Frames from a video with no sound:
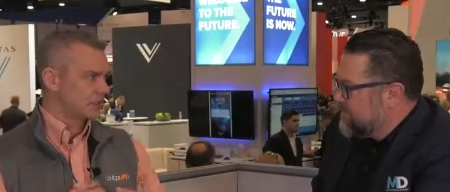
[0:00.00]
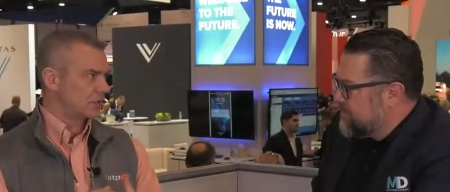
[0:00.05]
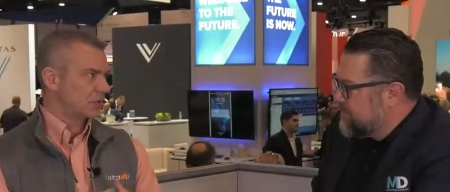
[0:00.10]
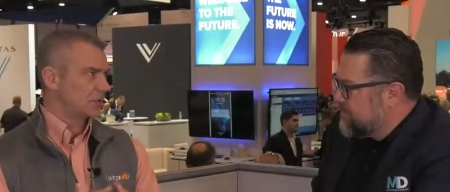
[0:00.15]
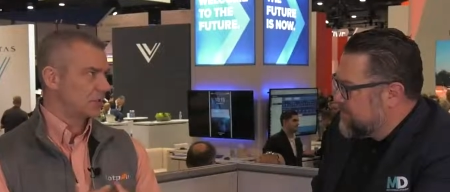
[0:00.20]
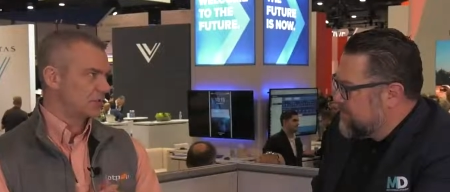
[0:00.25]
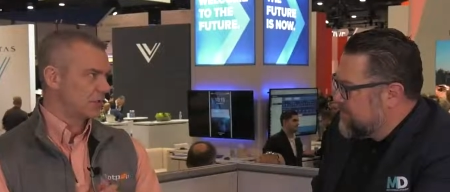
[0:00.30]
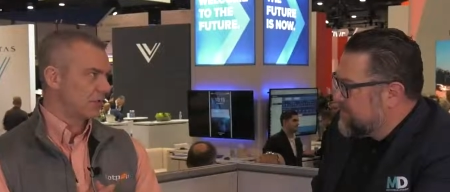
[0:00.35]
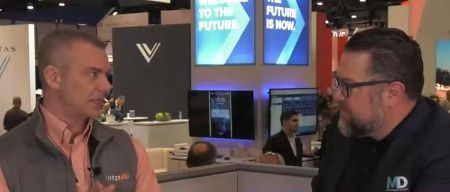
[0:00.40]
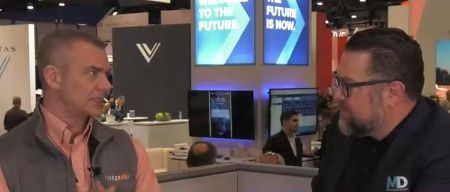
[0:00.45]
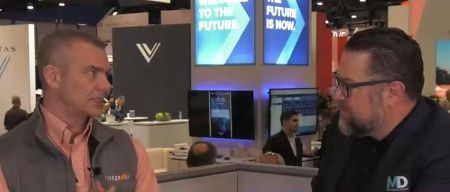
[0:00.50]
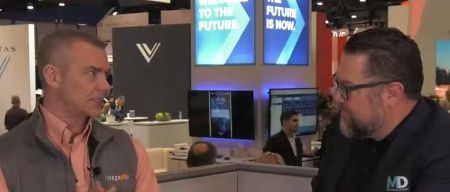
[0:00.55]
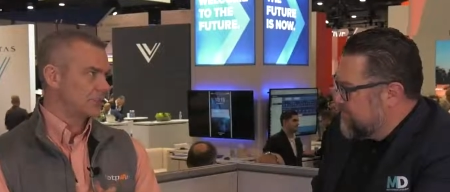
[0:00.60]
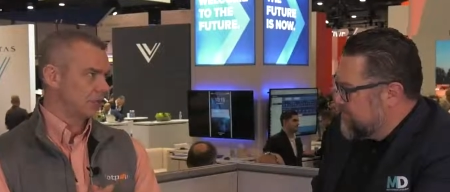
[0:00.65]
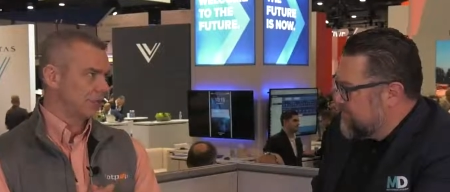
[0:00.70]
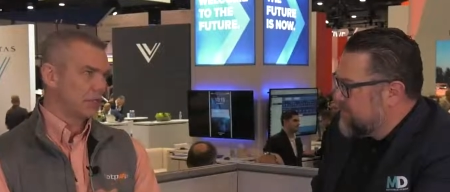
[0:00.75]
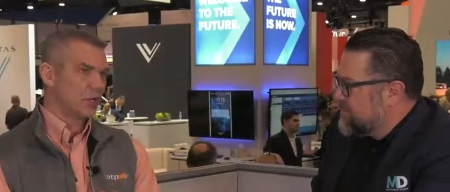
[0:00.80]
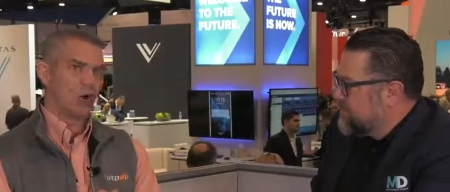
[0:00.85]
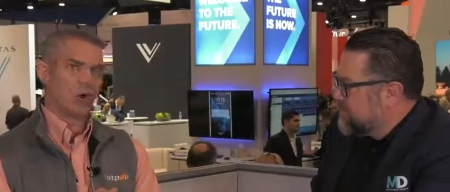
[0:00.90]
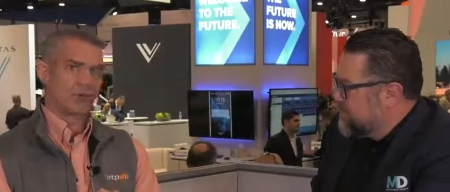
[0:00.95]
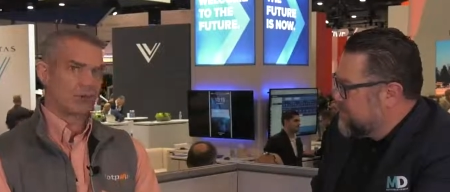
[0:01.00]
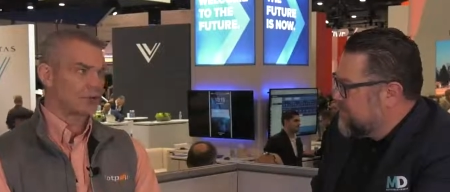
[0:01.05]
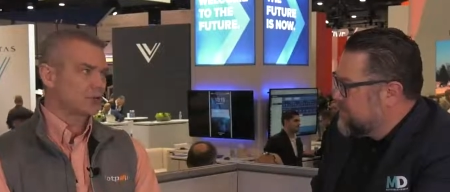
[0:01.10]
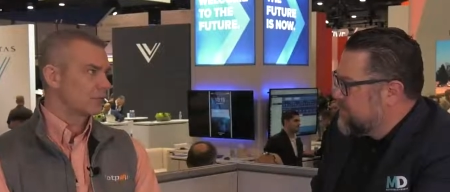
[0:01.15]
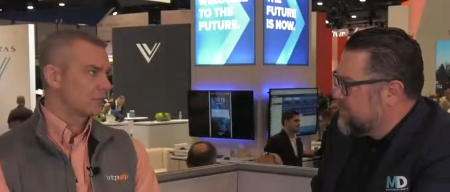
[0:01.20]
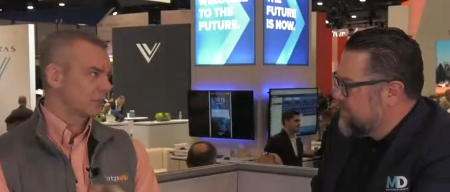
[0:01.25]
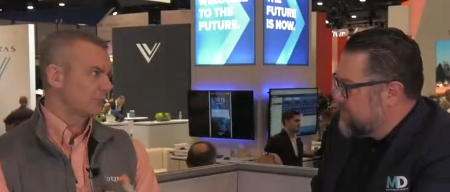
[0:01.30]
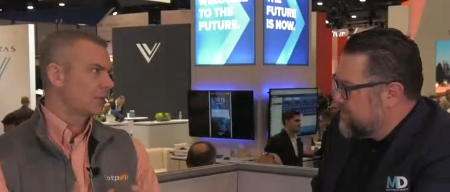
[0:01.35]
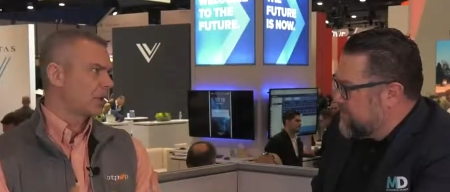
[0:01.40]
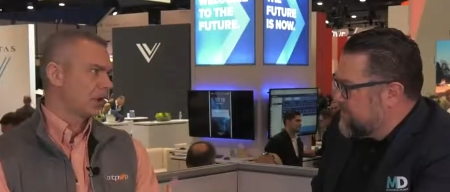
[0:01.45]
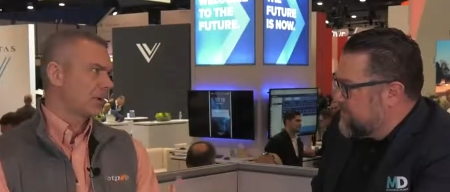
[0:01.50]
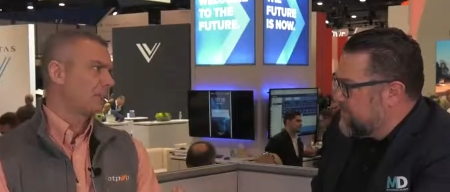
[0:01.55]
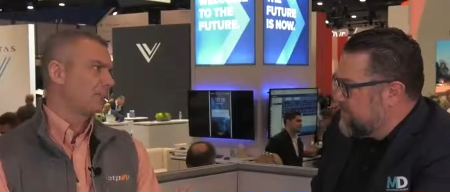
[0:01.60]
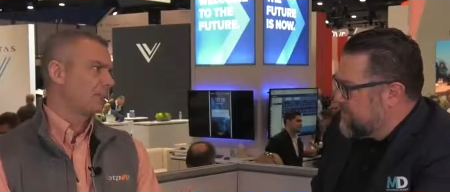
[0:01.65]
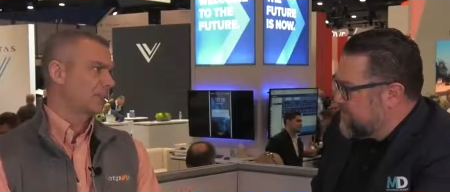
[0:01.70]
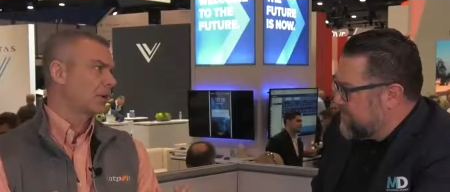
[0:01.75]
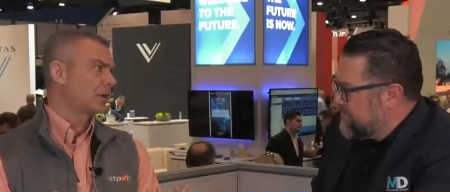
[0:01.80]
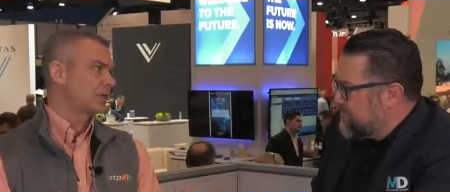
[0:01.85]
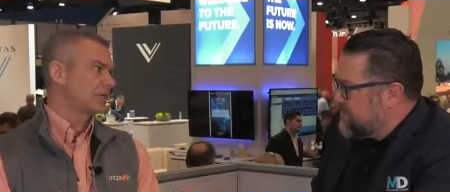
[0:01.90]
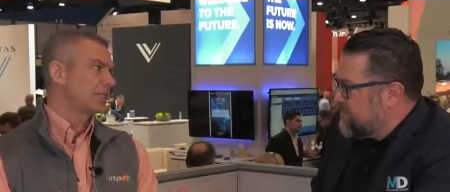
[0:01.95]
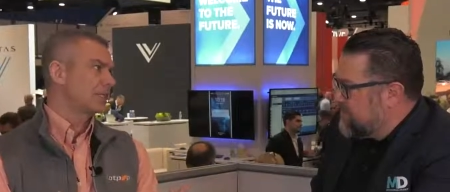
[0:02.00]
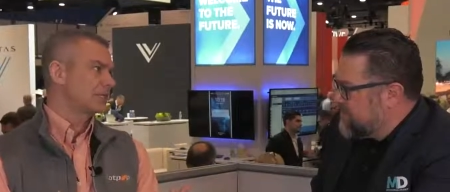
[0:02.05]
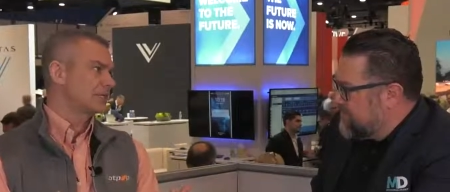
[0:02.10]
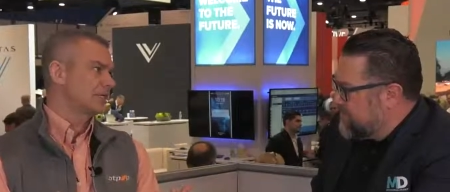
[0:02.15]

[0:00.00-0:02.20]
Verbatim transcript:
Speaker 1: You know, now we know they're we become part of their